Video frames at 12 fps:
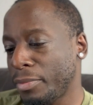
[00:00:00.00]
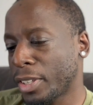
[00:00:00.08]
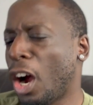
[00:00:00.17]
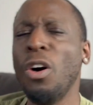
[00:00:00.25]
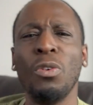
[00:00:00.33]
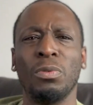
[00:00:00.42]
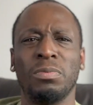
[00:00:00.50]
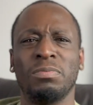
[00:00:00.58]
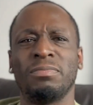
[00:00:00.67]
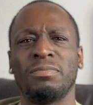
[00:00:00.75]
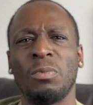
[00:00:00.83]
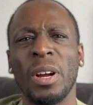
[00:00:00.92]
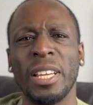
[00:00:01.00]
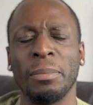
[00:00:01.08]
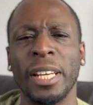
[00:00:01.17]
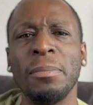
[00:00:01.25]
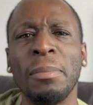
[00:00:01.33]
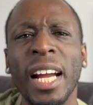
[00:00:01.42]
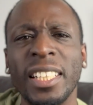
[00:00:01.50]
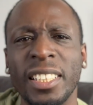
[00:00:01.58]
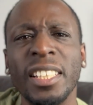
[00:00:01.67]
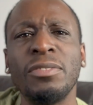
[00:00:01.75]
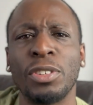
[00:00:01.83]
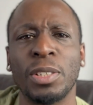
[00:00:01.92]
Oh, wait a minute, Mike
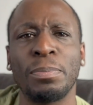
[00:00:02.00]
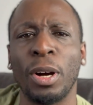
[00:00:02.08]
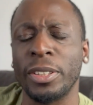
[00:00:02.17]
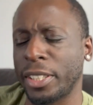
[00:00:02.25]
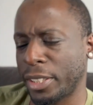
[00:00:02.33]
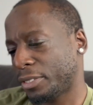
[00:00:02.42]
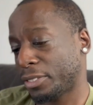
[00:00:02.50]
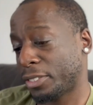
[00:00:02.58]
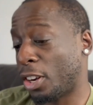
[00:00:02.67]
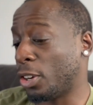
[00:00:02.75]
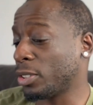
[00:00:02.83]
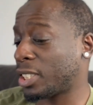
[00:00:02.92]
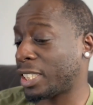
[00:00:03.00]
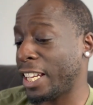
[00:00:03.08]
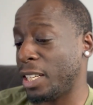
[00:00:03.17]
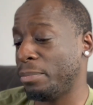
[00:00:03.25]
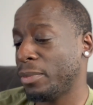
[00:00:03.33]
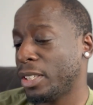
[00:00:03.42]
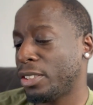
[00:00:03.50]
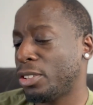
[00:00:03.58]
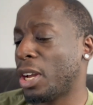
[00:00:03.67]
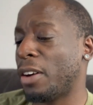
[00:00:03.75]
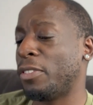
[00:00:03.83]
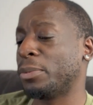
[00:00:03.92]
did respond. On Steam, you
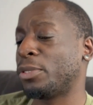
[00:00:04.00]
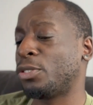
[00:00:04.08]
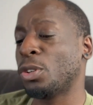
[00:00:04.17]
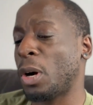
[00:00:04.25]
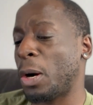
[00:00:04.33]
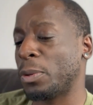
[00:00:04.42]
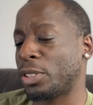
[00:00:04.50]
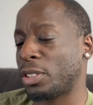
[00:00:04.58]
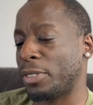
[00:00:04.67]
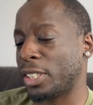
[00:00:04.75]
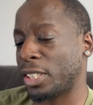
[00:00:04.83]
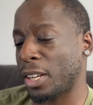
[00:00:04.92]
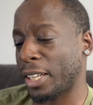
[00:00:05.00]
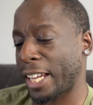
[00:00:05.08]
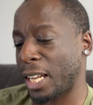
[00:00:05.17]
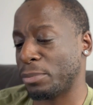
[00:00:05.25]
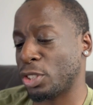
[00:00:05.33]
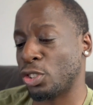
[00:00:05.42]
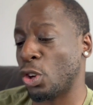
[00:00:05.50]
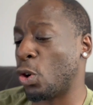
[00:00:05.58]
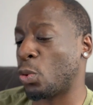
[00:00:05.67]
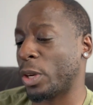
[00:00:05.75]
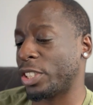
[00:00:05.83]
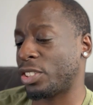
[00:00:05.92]
have up to 2 hours to return games, no
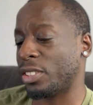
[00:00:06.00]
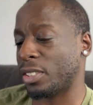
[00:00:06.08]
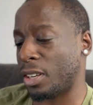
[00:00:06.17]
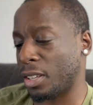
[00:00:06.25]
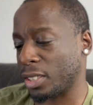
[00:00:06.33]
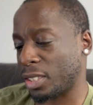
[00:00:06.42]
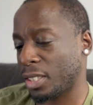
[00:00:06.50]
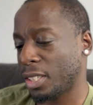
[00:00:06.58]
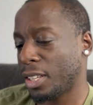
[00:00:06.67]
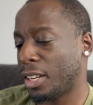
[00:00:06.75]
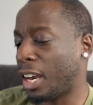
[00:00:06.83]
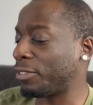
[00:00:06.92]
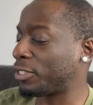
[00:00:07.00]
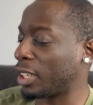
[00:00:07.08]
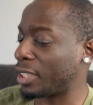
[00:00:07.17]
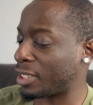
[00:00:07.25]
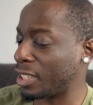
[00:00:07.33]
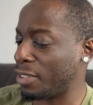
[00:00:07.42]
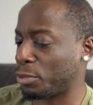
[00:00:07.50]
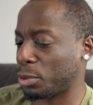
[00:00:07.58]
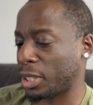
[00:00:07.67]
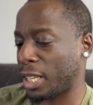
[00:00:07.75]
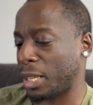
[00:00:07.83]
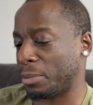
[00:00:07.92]
questions asked. I've done it several
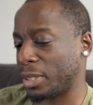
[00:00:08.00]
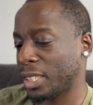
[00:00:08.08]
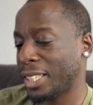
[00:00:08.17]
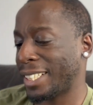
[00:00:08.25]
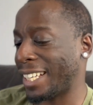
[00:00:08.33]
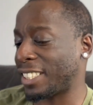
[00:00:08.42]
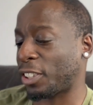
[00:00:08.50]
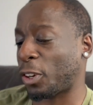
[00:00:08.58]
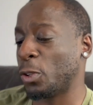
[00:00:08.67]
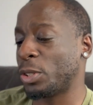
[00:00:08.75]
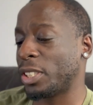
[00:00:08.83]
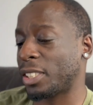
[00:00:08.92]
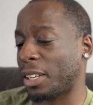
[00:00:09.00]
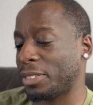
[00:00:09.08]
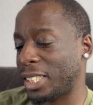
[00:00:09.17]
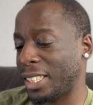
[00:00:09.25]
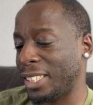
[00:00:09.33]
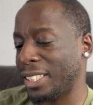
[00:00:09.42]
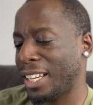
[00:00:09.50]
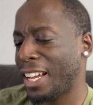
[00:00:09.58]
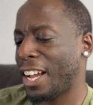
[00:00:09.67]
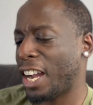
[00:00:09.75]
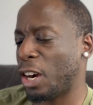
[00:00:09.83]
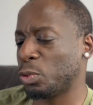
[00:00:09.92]
times. That's the closest I've seen,
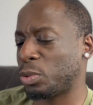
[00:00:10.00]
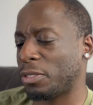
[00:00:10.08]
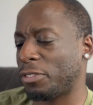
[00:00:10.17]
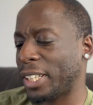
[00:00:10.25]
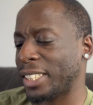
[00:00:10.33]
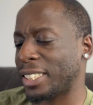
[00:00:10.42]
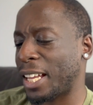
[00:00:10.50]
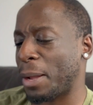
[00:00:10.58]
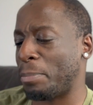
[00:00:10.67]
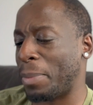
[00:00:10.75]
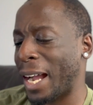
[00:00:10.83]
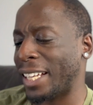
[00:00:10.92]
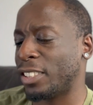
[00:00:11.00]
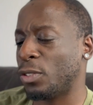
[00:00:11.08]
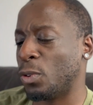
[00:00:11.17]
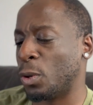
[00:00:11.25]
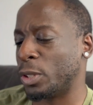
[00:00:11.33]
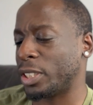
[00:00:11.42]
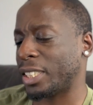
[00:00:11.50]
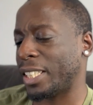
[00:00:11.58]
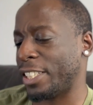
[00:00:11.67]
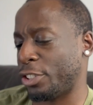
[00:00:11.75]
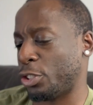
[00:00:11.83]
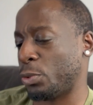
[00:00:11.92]
helps with things like bad launch
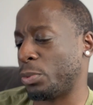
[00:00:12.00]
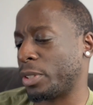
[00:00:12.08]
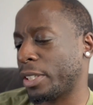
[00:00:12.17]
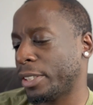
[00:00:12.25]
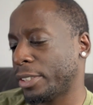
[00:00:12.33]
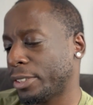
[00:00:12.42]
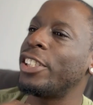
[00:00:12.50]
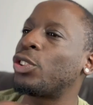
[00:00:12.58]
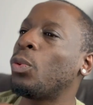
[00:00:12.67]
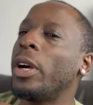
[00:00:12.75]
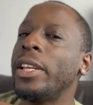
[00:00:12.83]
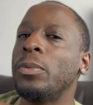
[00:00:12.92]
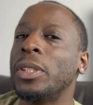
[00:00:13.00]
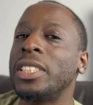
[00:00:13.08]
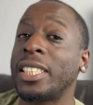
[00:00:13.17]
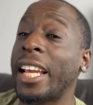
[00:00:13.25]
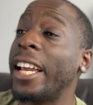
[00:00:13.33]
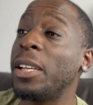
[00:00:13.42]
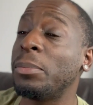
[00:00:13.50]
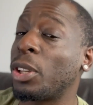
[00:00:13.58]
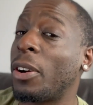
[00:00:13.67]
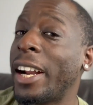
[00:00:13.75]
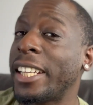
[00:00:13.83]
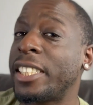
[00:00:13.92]
issues. The way in which games
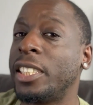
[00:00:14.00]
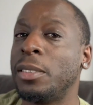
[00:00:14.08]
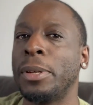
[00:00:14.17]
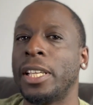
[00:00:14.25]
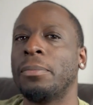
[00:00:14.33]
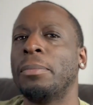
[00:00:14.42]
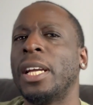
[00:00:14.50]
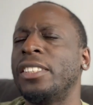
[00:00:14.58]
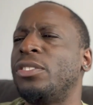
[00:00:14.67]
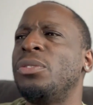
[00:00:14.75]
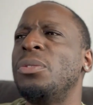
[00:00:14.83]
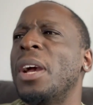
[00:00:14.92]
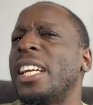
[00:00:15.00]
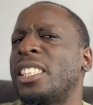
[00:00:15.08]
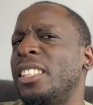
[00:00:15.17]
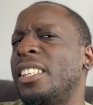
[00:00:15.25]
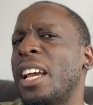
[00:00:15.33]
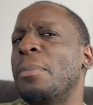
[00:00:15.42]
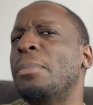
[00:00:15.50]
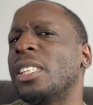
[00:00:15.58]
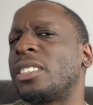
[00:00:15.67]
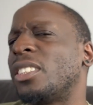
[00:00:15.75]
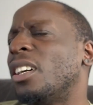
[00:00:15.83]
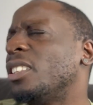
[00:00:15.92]
are actually being made, do you actually get
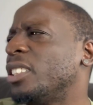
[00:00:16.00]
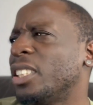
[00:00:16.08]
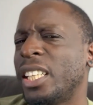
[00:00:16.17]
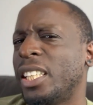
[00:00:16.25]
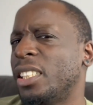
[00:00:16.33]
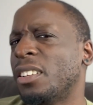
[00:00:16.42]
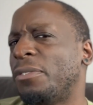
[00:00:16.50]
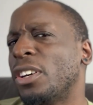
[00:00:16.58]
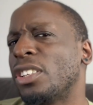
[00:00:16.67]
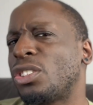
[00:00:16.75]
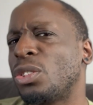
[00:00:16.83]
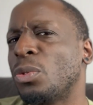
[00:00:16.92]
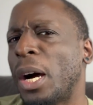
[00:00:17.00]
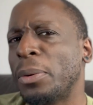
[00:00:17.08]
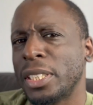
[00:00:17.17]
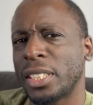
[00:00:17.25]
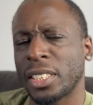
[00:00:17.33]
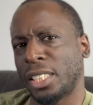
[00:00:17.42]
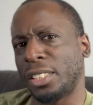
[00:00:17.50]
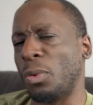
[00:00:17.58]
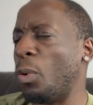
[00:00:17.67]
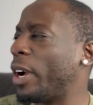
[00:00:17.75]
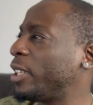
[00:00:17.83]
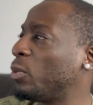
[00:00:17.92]
much done in the first 2 hours? The
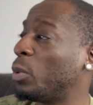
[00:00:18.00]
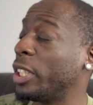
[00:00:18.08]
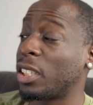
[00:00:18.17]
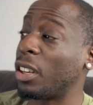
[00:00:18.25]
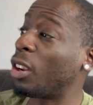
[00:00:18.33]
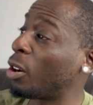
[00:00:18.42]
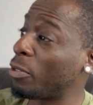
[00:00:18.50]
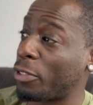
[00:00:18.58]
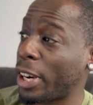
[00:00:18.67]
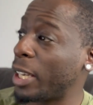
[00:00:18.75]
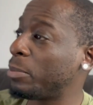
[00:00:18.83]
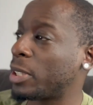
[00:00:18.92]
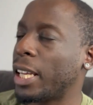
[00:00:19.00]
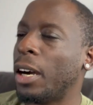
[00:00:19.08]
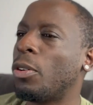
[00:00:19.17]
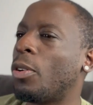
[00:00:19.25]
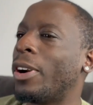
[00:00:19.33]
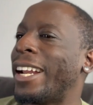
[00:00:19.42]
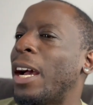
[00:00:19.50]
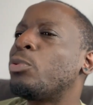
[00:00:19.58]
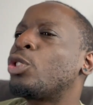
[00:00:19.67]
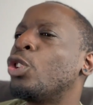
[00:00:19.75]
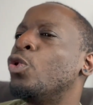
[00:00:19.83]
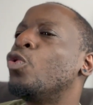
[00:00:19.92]
way in which a lot of games now are an
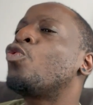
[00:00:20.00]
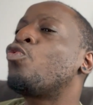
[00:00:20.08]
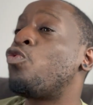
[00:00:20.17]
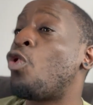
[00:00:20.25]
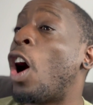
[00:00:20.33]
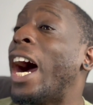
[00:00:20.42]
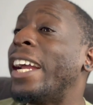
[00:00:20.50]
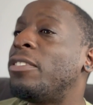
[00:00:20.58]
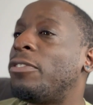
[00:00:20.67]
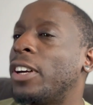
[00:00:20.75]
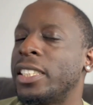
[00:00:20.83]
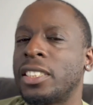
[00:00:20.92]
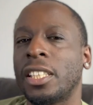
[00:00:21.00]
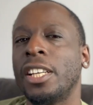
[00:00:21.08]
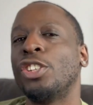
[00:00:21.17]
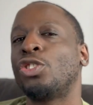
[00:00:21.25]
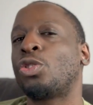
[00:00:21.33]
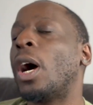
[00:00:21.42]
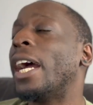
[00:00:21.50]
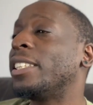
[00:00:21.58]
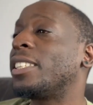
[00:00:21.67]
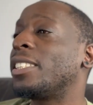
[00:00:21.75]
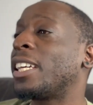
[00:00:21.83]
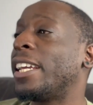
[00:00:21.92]
absolute grind fest, trying
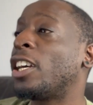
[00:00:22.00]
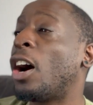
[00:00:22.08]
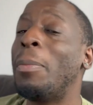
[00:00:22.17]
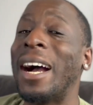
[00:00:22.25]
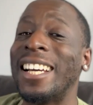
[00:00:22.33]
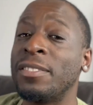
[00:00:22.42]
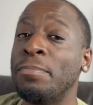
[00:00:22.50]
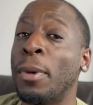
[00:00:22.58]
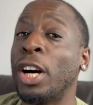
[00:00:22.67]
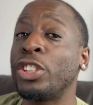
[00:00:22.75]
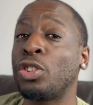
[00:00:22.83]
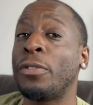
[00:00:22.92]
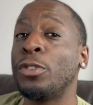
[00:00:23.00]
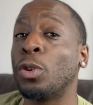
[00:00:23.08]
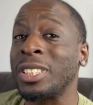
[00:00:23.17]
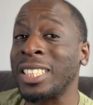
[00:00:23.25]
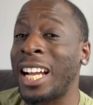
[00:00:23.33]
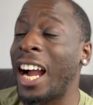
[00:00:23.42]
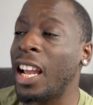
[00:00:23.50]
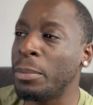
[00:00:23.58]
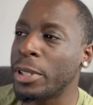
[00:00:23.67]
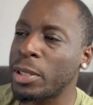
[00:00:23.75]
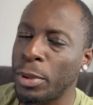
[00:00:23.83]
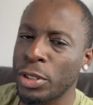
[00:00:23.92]
to take up as much of your time
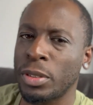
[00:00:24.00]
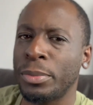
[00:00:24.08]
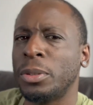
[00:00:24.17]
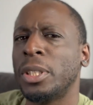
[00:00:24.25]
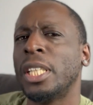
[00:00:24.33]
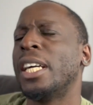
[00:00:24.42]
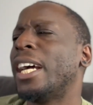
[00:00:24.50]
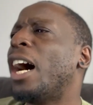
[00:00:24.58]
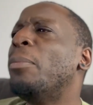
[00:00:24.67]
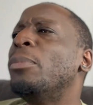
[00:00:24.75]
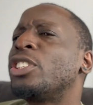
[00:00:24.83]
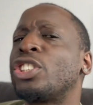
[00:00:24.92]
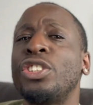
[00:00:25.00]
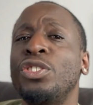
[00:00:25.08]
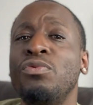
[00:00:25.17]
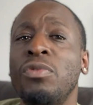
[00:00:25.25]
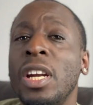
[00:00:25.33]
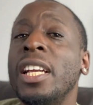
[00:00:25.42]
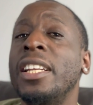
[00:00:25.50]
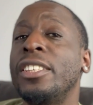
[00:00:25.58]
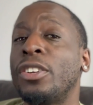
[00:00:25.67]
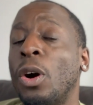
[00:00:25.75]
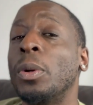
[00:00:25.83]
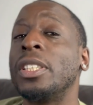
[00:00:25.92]
as possible. How much are you really
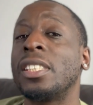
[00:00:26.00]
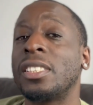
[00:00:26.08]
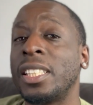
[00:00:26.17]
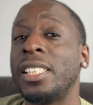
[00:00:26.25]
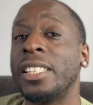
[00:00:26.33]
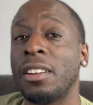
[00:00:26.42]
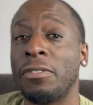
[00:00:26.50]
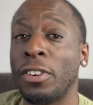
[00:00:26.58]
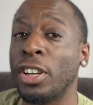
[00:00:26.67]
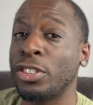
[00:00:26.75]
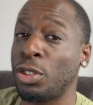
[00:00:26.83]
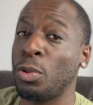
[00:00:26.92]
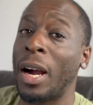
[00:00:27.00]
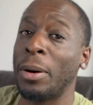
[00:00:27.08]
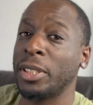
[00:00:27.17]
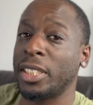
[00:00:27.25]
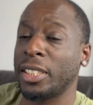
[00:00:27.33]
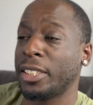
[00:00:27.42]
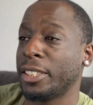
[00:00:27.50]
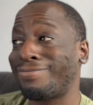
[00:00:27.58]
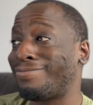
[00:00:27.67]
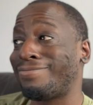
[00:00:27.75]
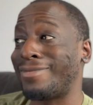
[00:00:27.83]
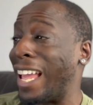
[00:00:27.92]
going to see in the first 2 hours?
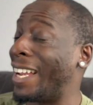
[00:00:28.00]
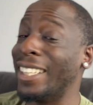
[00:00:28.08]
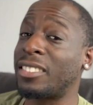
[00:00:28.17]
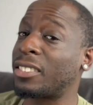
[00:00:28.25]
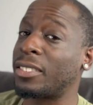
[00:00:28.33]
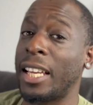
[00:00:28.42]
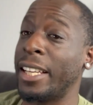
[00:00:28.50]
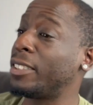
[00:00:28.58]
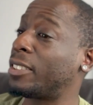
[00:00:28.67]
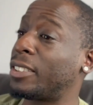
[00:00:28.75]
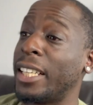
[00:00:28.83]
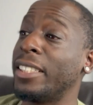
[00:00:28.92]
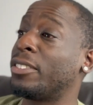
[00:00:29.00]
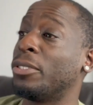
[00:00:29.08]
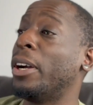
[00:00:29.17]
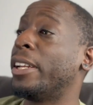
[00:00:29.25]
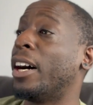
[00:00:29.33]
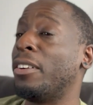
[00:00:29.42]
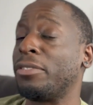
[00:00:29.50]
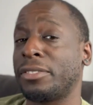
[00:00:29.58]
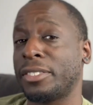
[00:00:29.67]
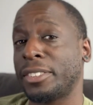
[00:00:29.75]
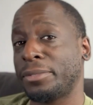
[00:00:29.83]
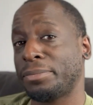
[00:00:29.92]
It's not enough.
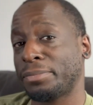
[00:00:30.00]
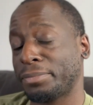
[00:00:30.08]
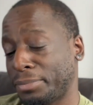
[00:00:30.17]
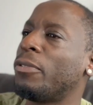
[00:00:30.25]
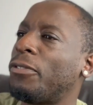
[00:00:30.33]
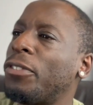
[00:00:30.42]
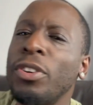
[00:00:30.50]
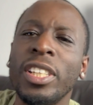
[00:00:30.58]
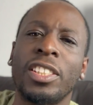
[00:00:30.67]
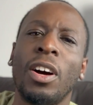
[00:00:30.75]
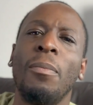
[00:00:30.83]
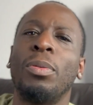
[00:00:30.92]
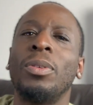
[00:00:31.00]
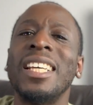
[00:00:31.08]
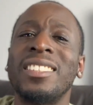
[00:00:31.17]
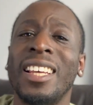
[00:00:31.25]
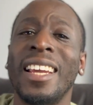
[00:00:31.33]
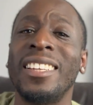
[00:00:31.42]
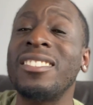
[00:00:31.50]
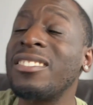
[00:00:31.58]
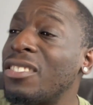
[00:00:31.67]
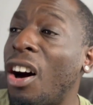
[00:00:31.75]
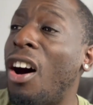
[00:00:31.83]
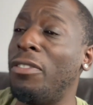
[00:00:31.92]
For example, let's take
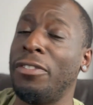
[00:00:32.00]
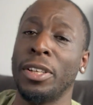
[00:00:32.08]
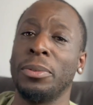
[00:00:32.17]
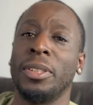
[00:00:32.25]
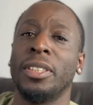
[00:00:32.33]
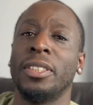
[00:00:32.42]
Starfield.